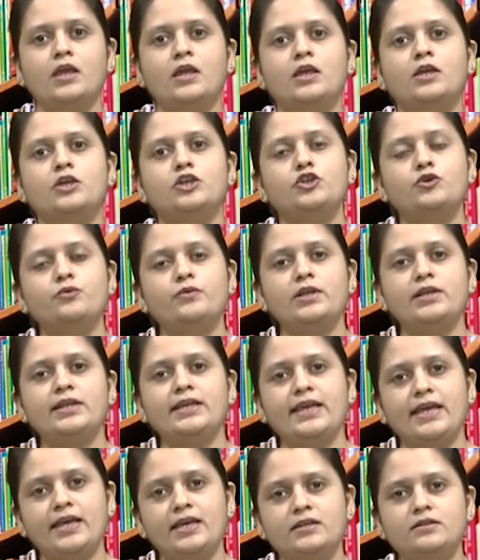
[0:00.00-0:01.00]
You will
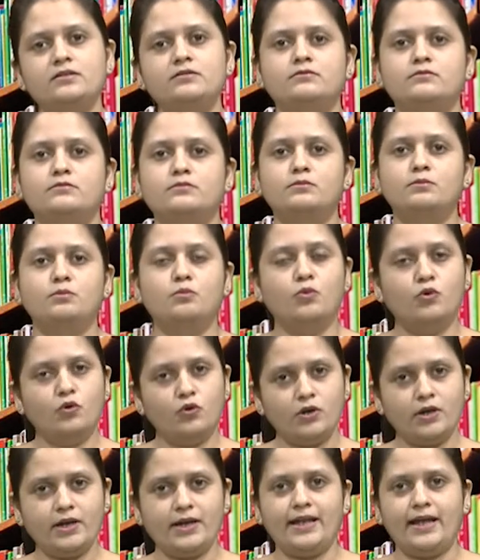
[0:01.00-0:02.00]
gain
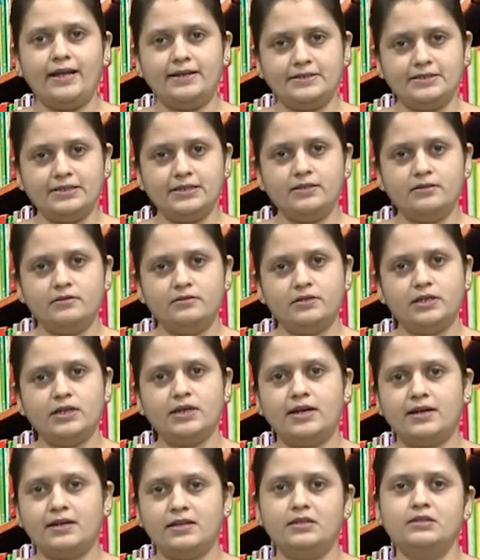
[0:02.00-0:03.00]
more clarity
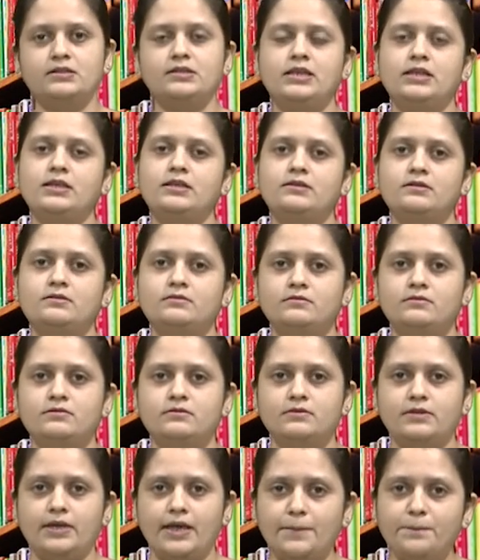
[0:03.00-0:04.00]
regarding the
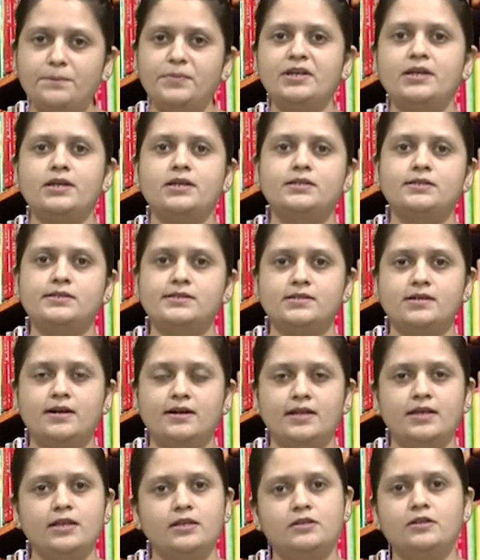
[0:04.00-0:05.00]
empirical
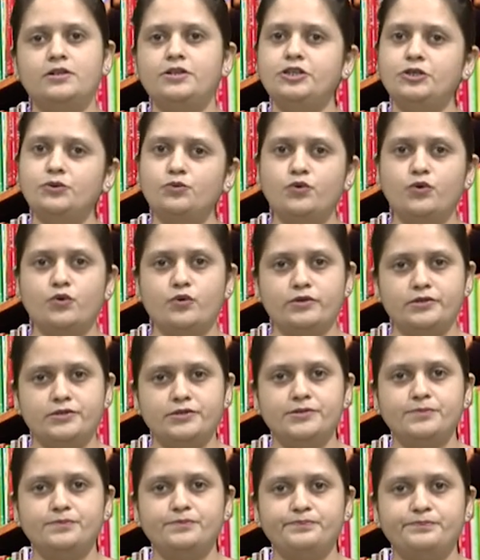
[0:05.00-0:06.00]
study in the due
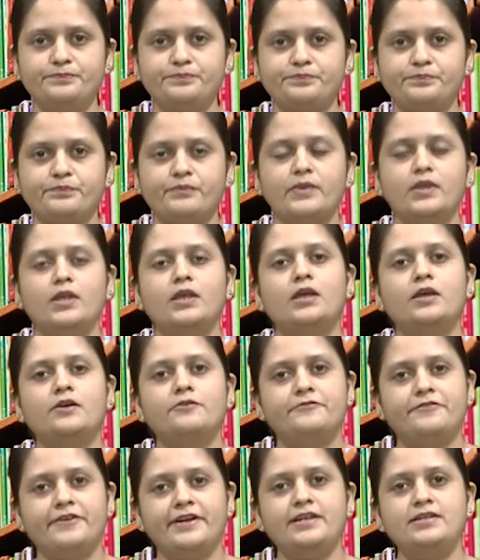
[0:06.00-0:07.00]
course.
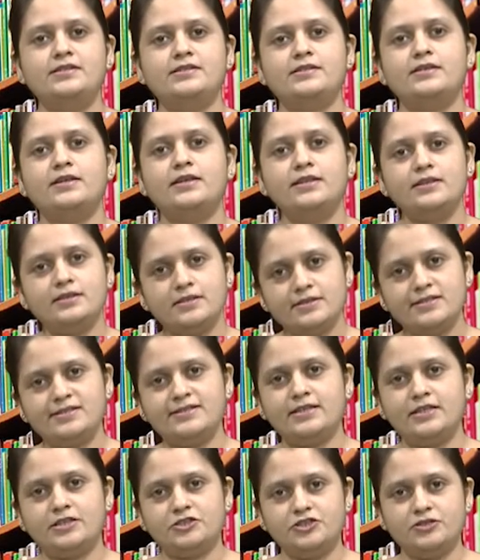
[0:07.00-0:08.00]
Friends, in this
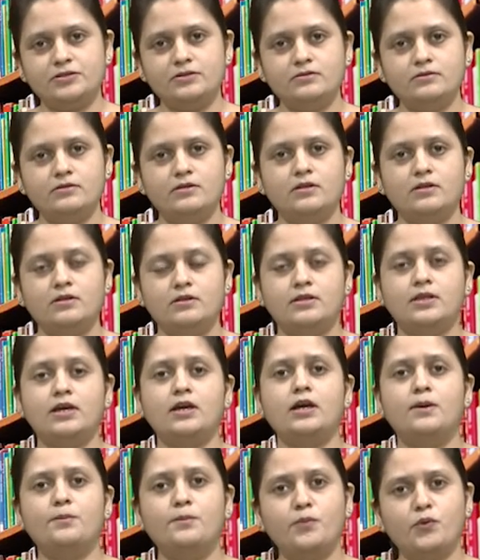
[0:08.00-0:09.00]
session, the
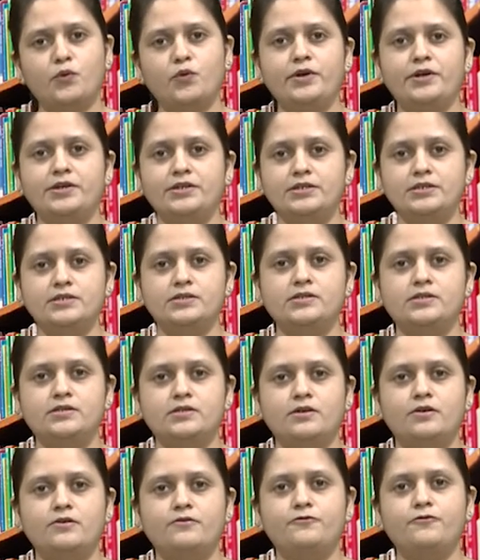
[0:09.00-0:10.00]
components
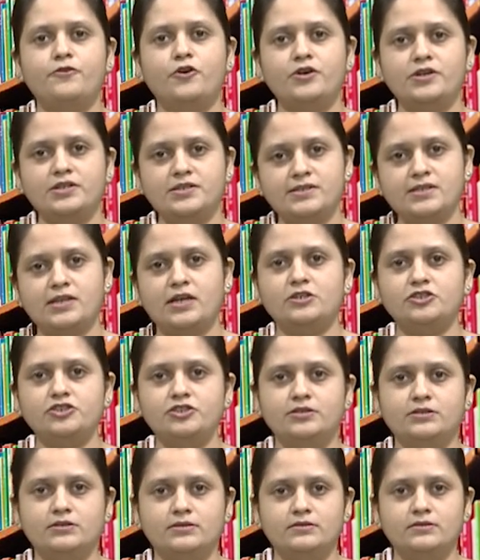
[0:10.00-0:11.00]
for
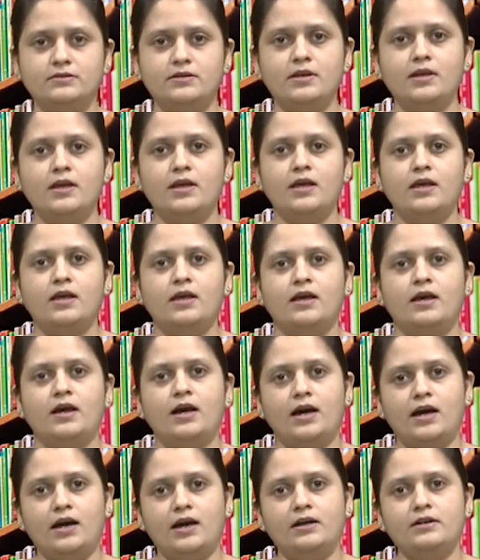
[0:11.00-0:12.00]
discussion
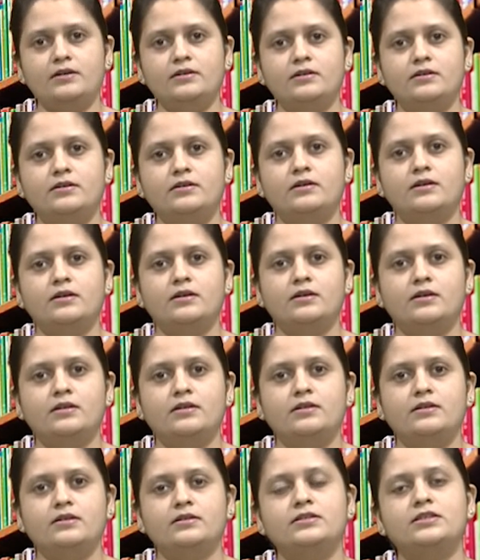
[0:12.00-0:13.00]
are
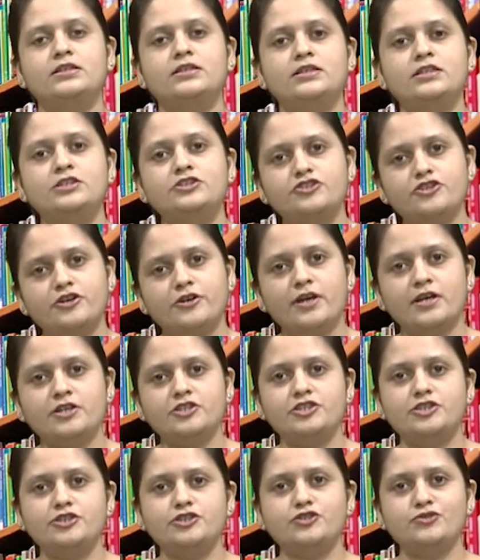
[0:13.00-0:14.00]
the
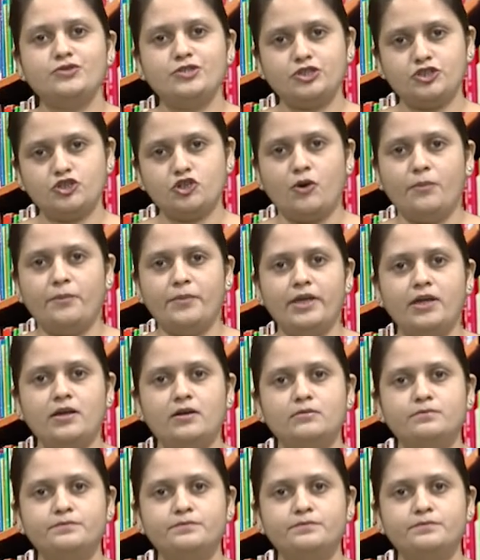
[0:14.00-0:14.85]
introduction to the topic,